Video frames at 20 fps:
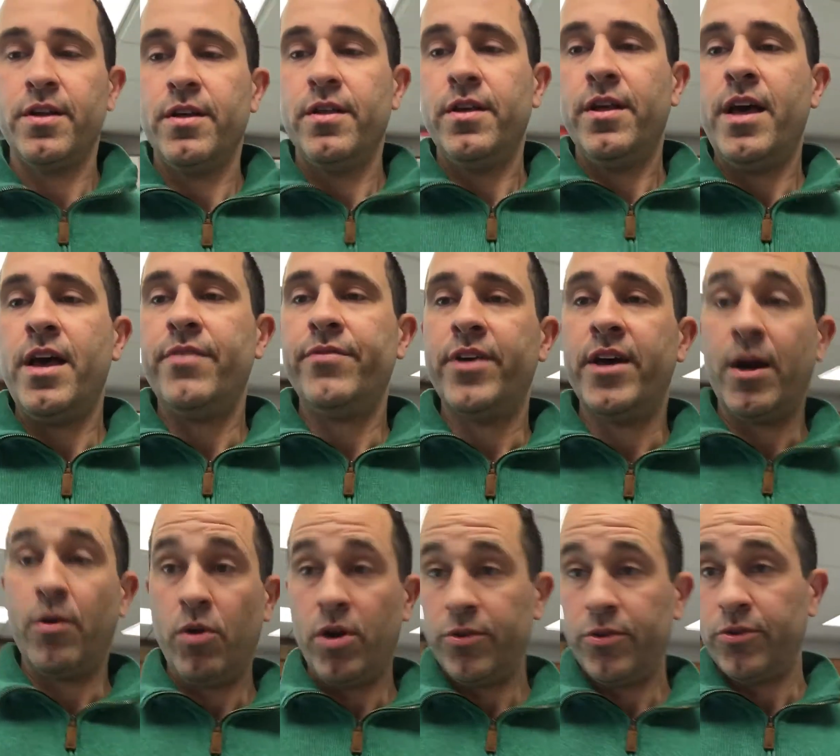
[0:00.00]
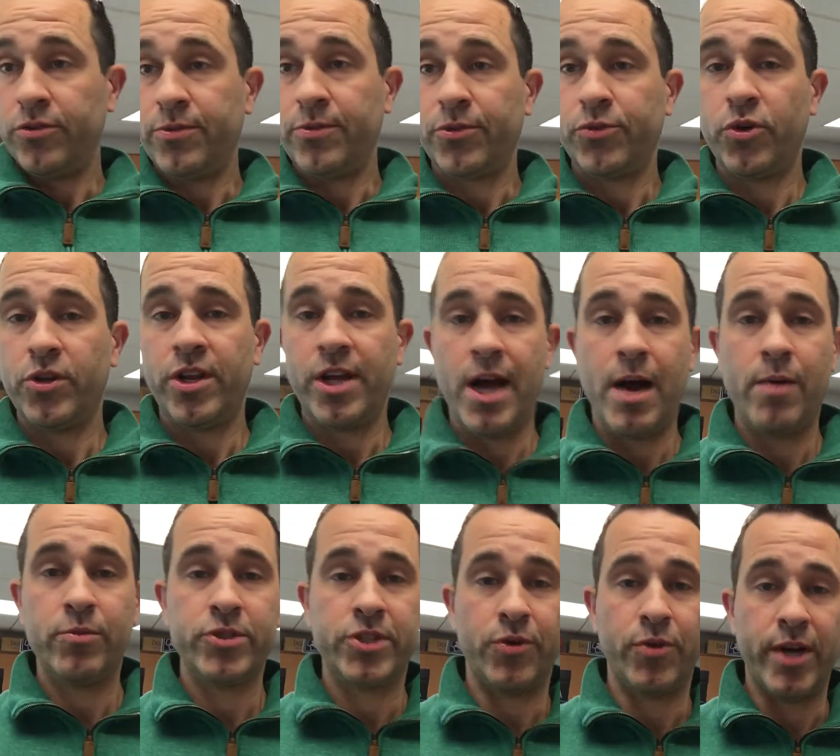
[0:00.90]
And then I want to do some
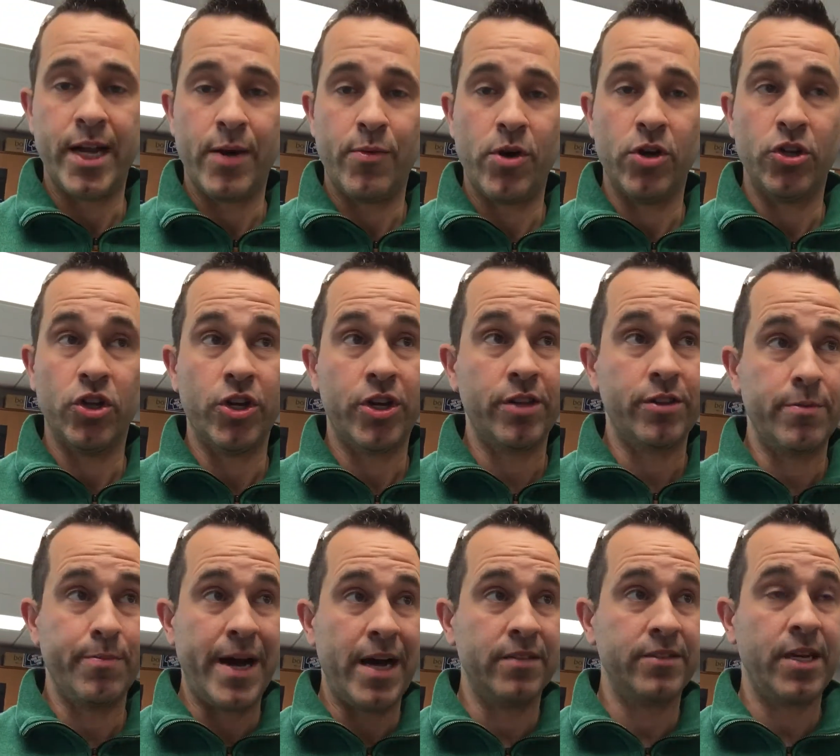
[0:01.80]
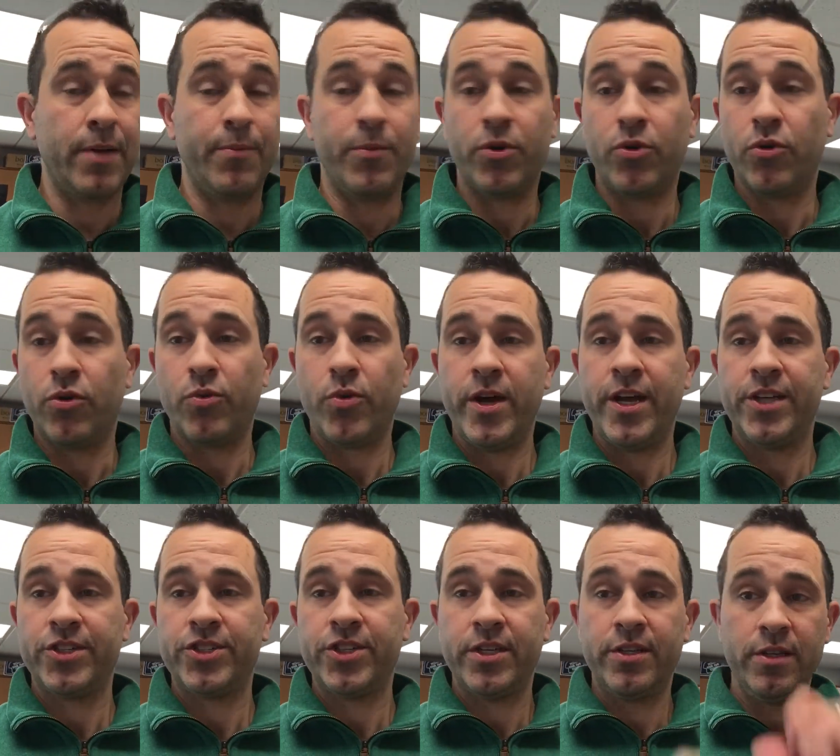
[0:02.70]
stoichiometry, right? I want to look at the balanced chemical
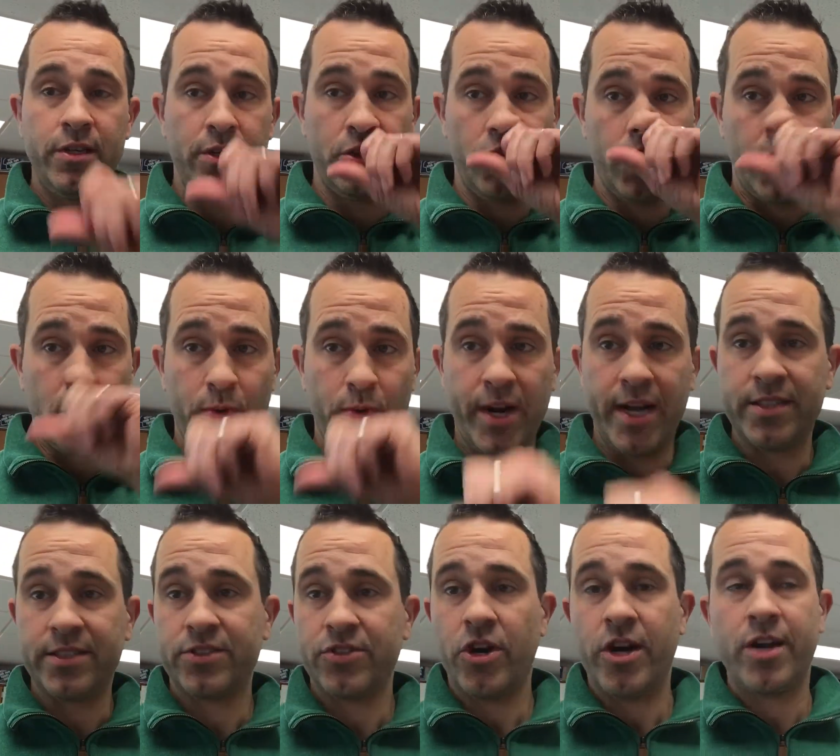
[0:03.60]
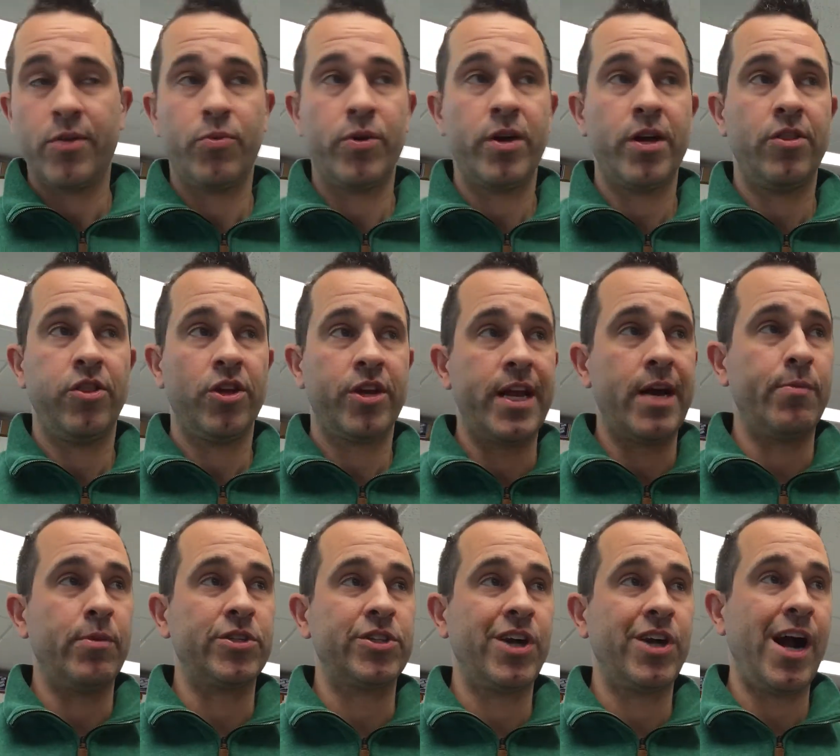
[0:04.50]
equation, look at what I started with, look at how
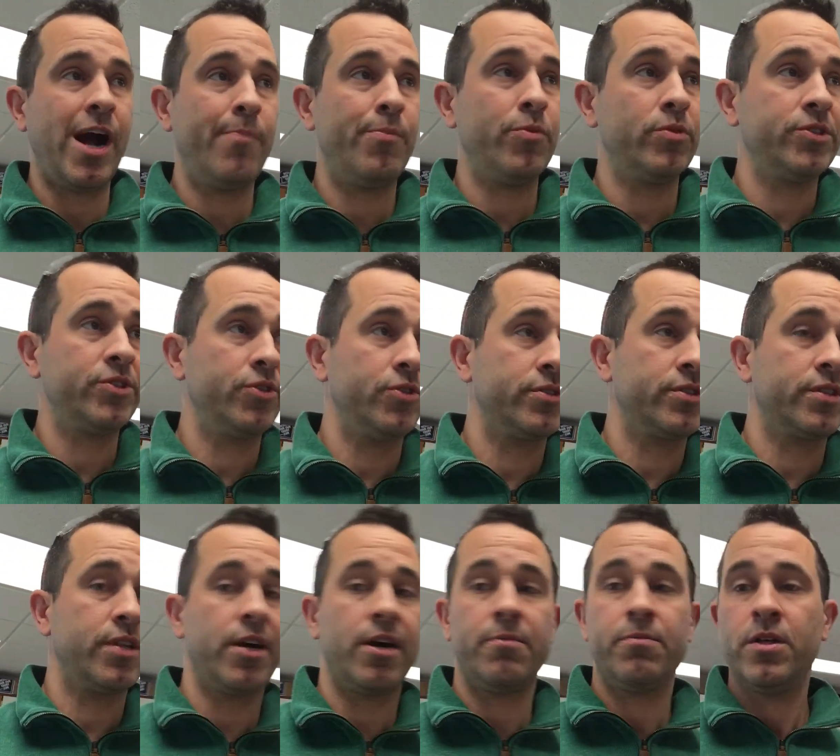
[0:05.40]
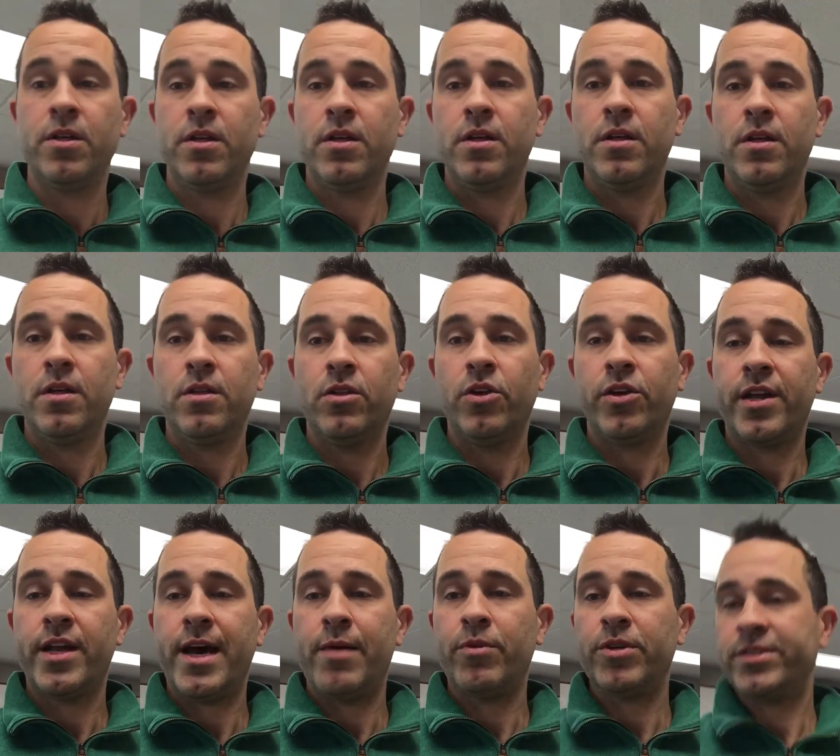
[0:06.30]
much copper was used up, look
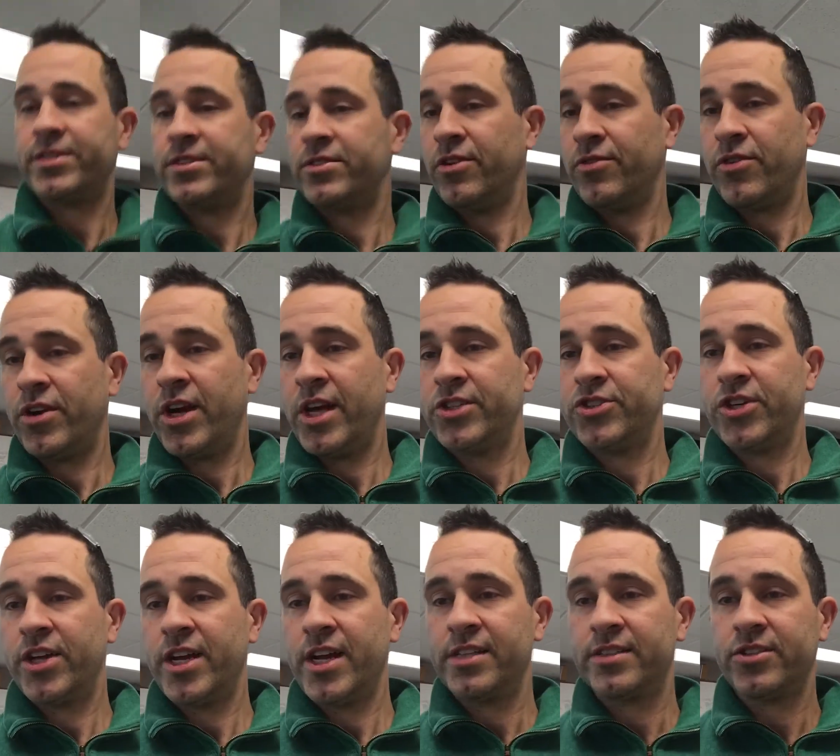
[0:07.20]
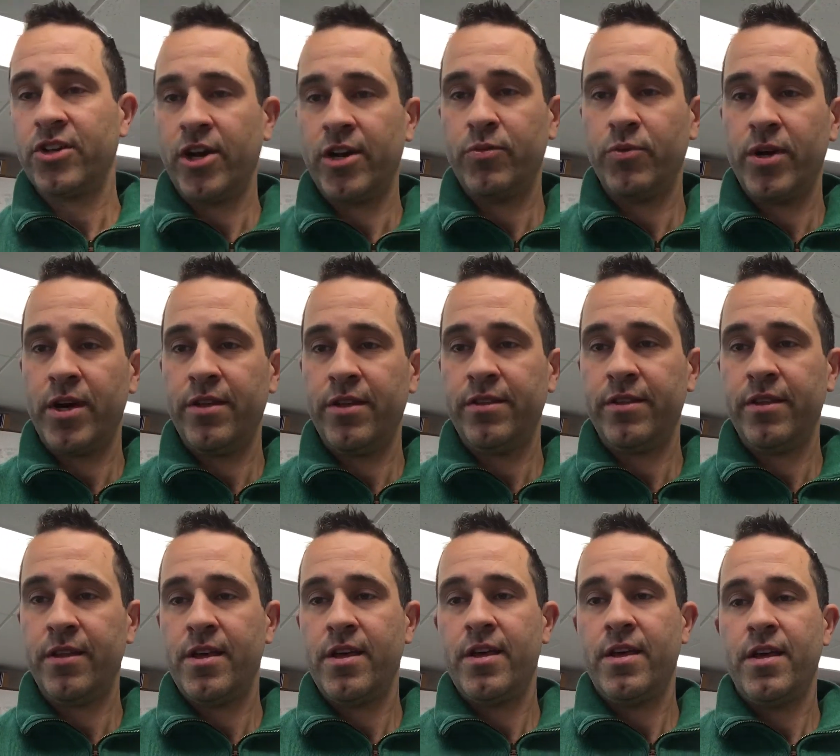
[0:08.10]
at how much silver nitrate I started with,
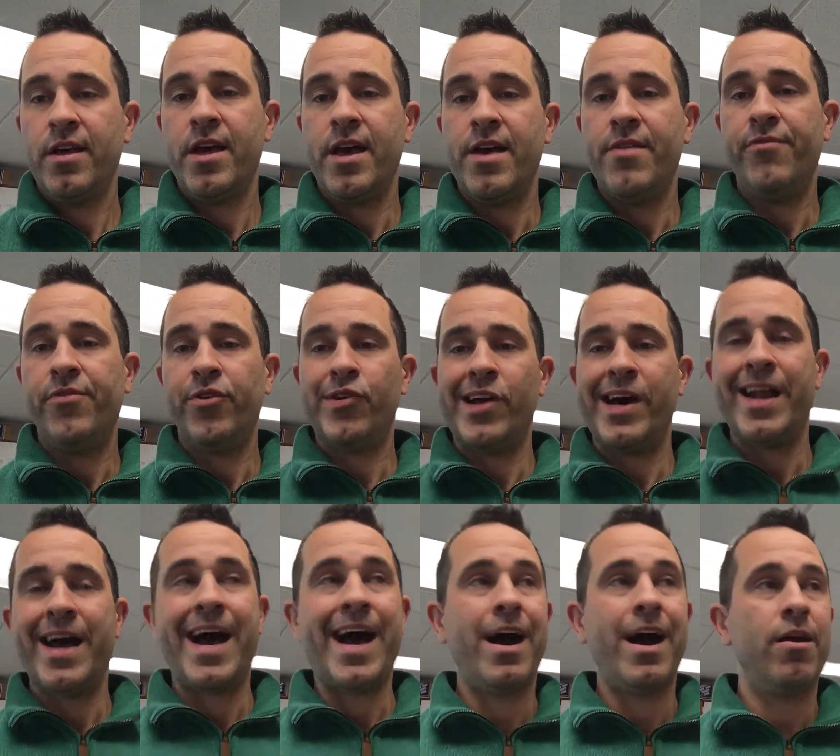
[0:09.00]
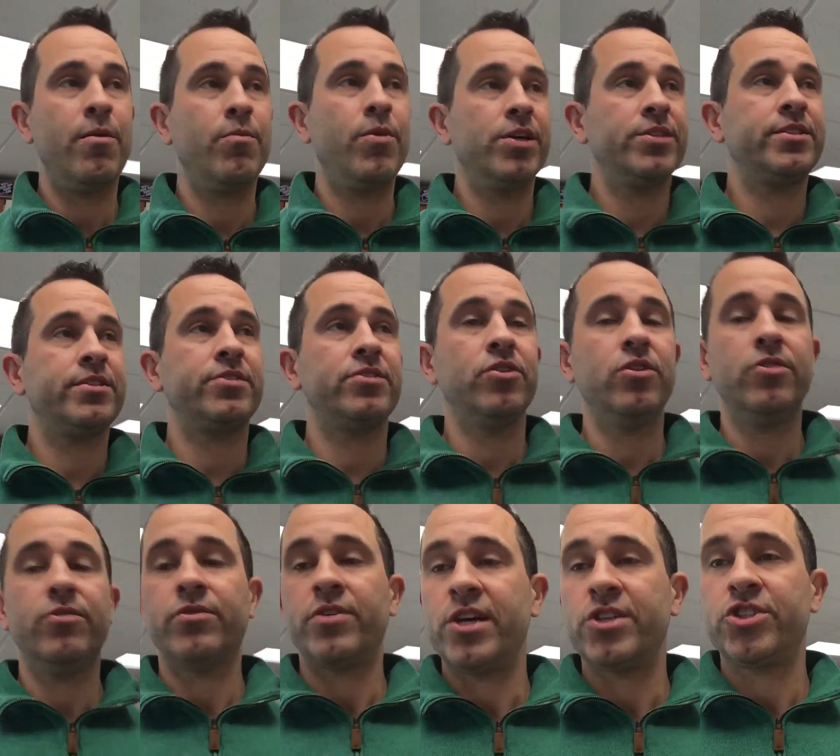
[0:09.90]
and figure out how much
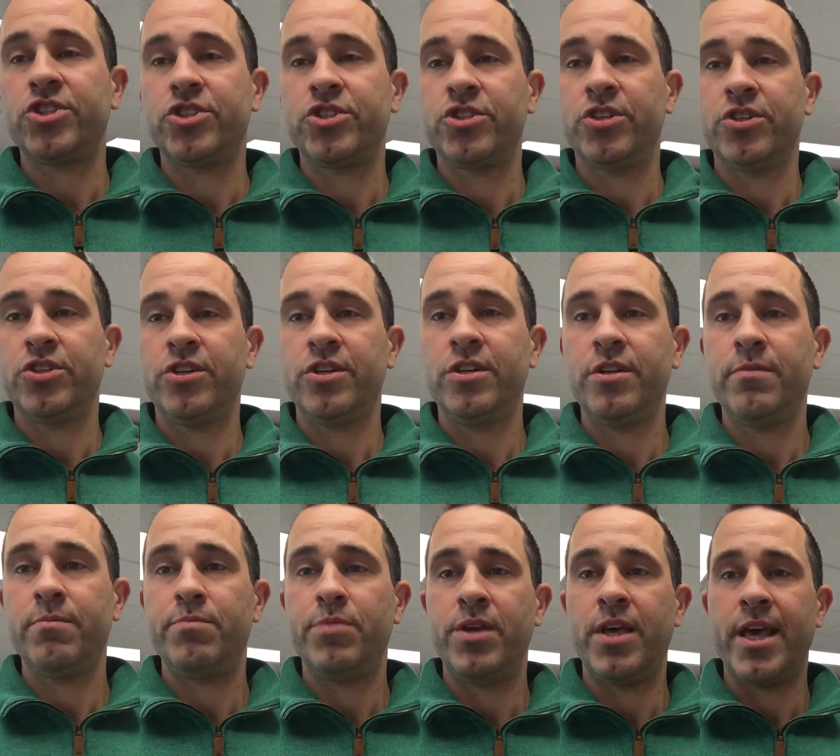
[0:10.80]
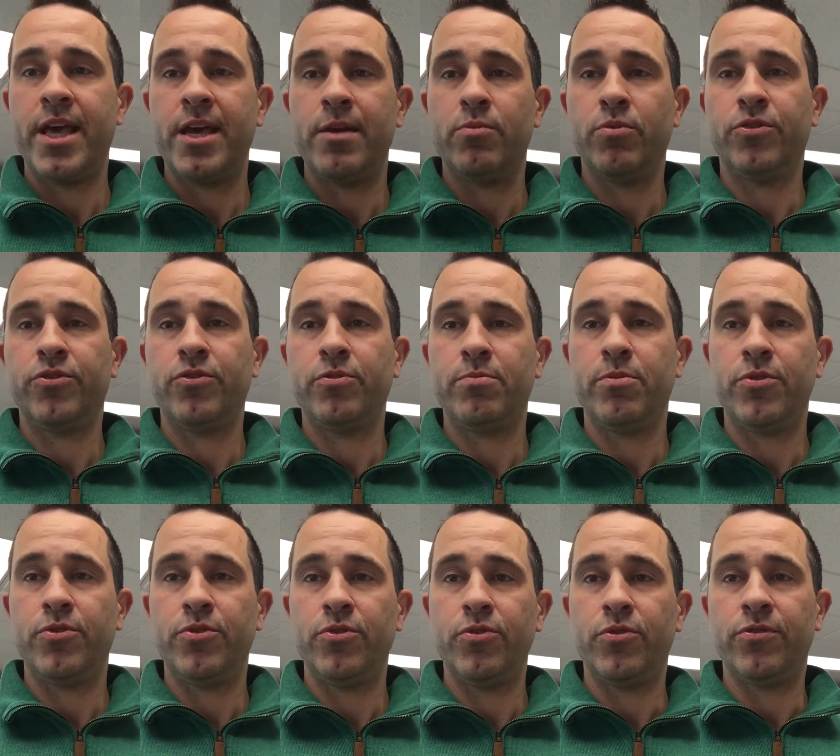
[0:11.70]
silver I should be able to
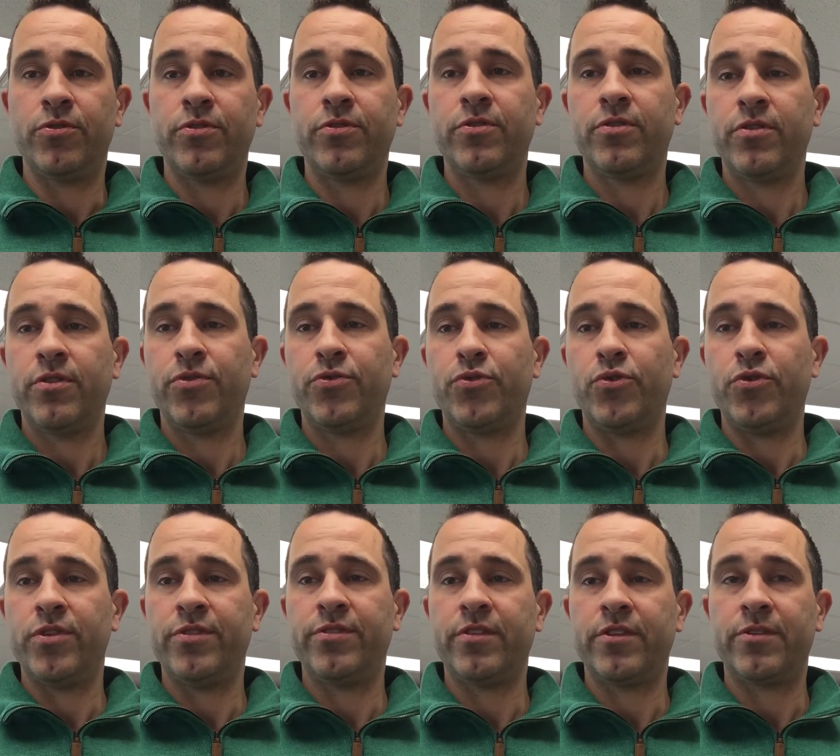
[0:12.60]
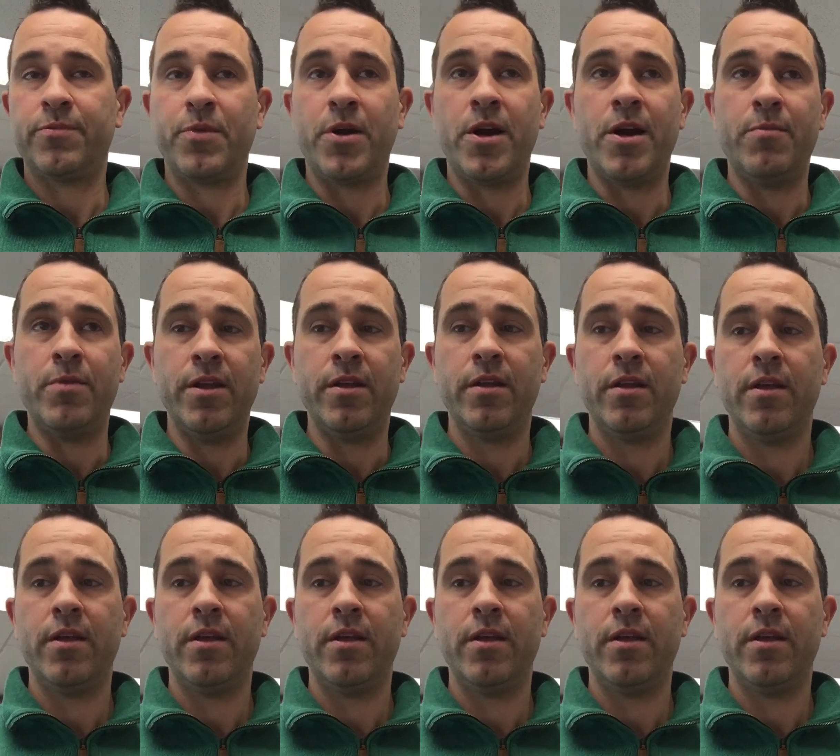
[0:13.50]
produce through this experiment.